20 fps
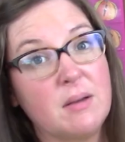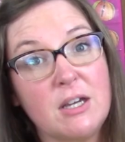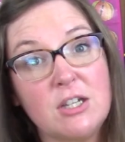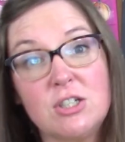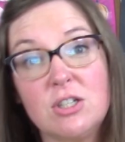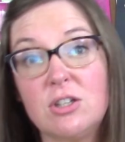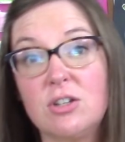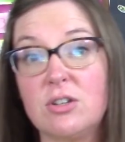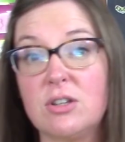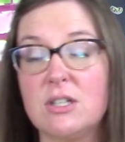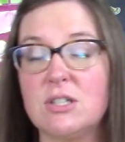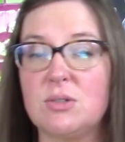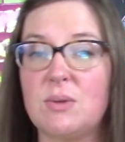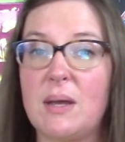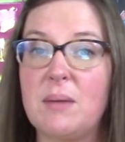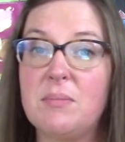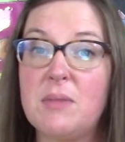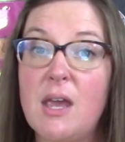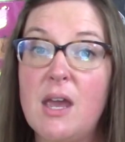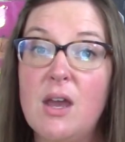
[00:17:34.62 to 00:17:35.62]
I should look this
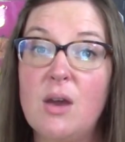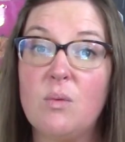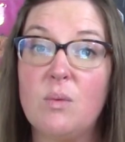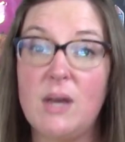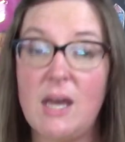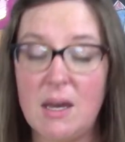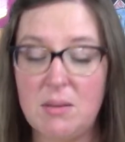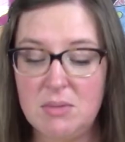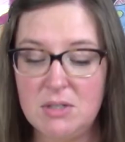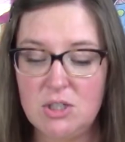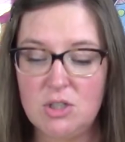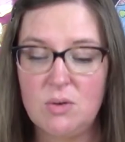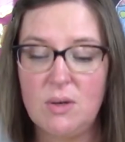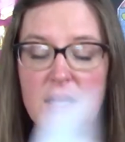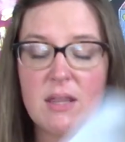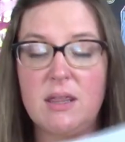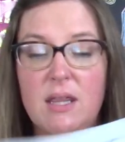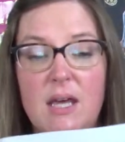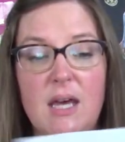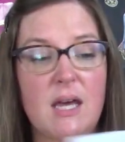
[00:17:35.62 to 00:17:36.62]
way. We have been
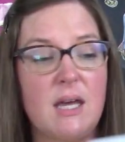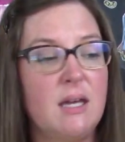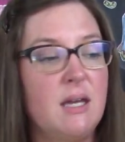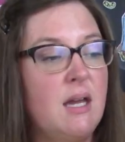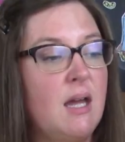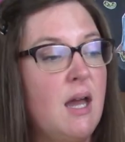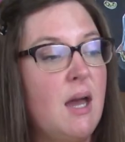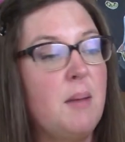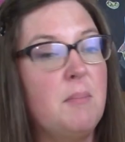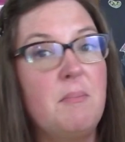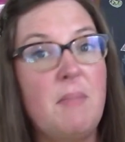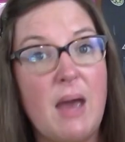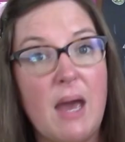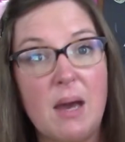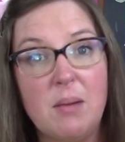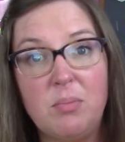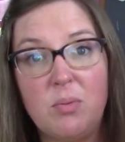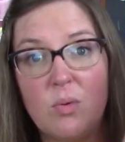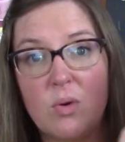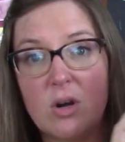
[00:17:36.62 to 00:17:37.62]
doing the
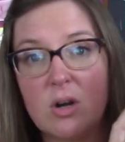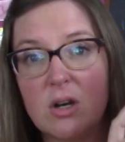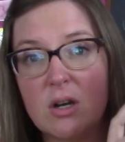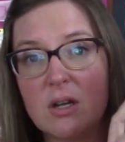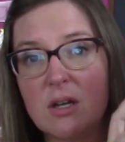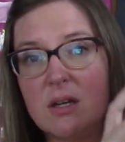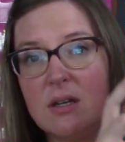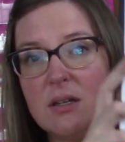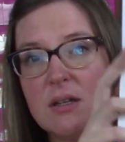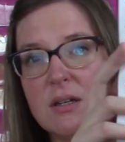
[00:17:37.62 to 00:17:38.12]
map work.